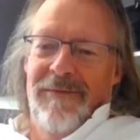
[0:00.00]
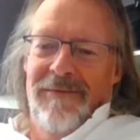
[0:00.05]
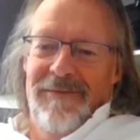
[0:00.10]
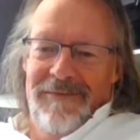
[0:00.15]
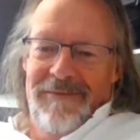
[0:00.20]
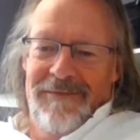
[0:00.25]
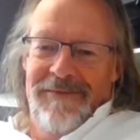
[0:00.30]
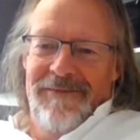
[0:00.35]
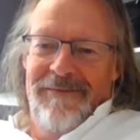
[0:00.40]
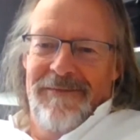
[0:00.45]

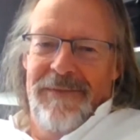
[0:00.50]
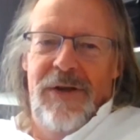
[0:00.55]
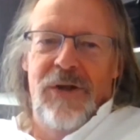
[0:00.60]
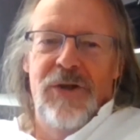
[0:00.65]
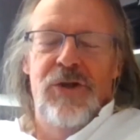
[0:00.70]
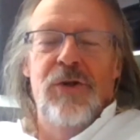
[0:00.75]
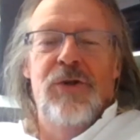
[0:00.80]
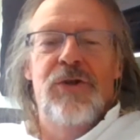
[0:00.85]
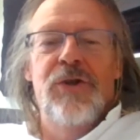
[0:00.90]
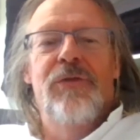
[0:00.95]

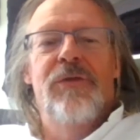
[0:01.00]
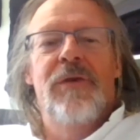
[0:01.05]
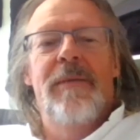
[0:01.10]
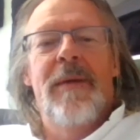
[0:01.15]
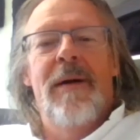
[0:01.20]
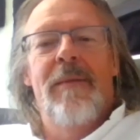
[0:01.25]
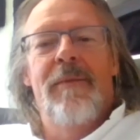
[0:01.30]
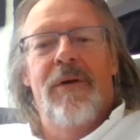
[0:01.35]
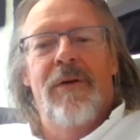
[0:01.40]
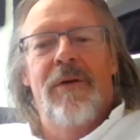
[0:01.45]
Because you do
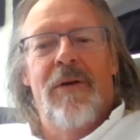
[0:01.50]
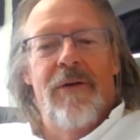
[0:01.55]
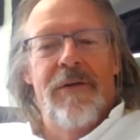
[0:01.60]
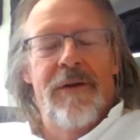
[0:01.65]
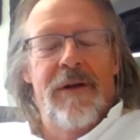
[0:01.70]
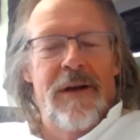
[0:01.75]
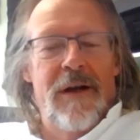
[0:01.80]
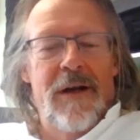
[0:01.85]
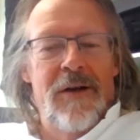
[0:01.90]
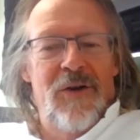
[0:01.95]
remember
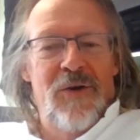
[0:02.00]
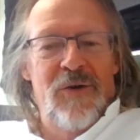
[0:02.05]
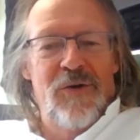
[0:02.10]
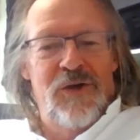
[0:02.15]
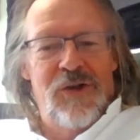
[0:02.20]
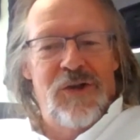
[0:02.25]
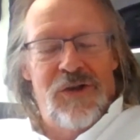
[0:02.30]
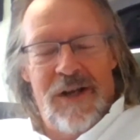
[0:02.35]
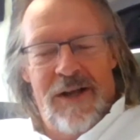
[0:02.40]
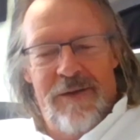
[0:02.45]
on an
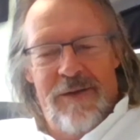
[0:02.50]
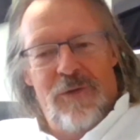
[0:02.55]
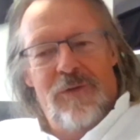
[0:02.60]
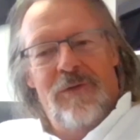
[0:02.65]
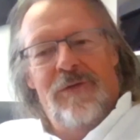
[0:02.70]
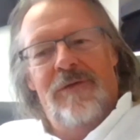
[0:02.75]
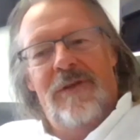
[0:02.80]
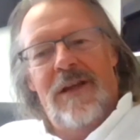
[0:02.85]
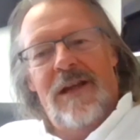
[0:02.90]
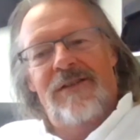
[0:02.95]
unconscious level.
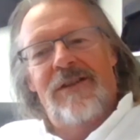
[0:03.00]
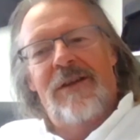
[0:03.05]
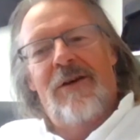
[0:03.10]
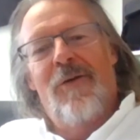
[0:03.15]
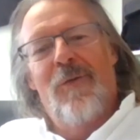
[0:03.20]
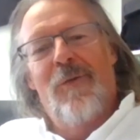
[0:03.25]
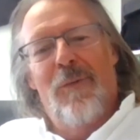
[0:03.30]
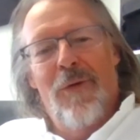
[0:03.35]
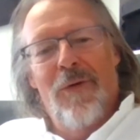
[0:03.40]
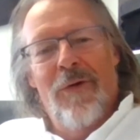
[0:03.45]
That's the
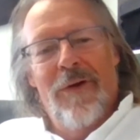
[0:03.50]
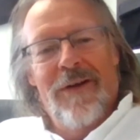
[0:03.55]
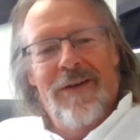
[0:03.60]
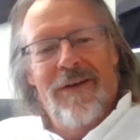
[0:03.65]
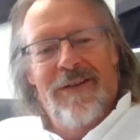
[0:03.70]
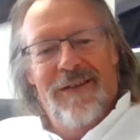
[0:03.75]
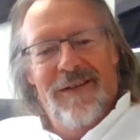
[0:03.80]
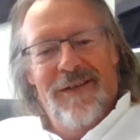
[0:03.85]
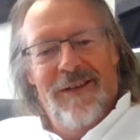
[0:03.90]
whole point.